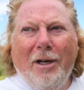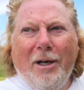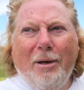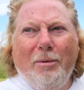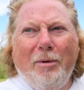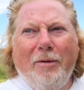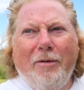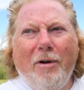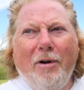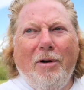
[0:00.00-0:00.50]

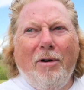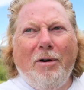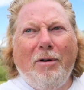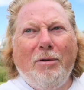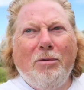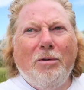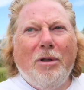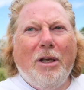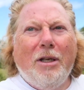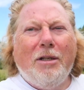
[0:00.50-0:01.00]
And we've got
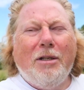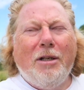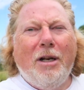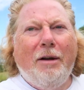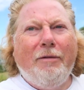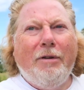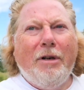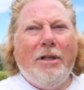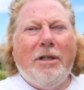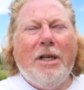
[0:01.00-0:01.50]
all this
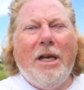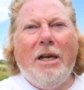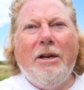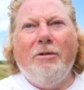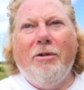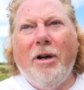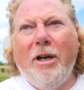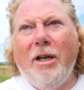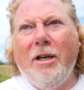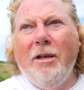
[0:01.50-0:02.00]
lovely
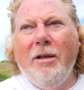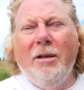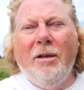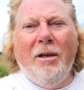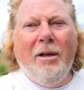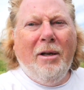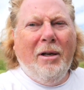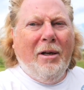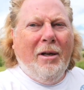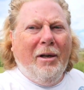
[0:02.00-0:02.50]
scenery
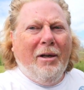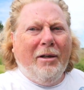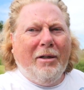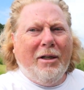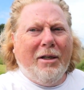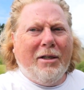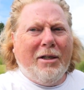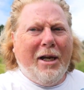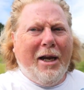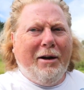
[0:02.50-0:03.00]

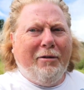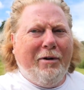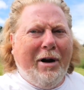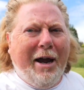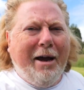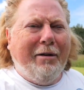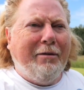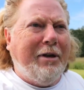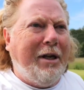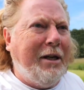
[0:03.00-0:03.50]
to sit
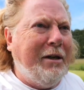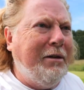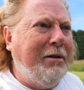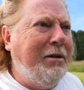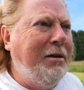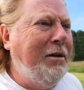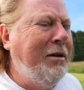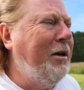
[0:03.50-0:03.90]
around in.